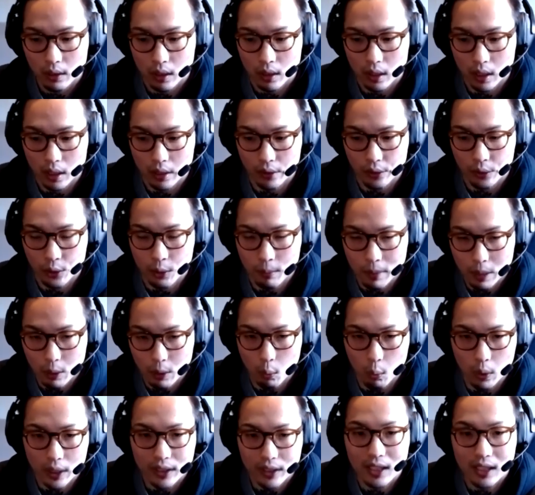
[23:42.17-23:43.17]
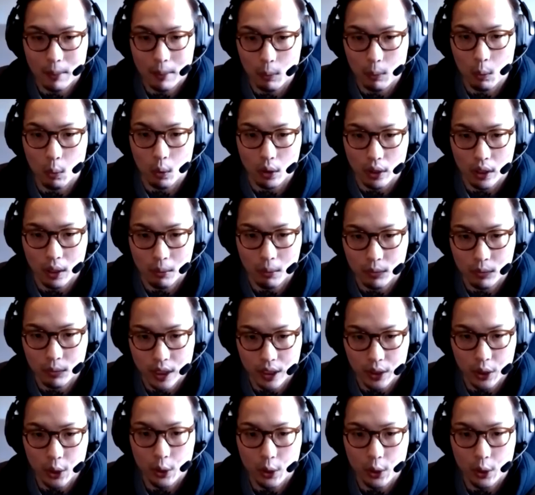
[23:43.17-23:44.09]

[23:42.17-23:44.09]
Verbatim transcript: uh, no matter what type of work comes in,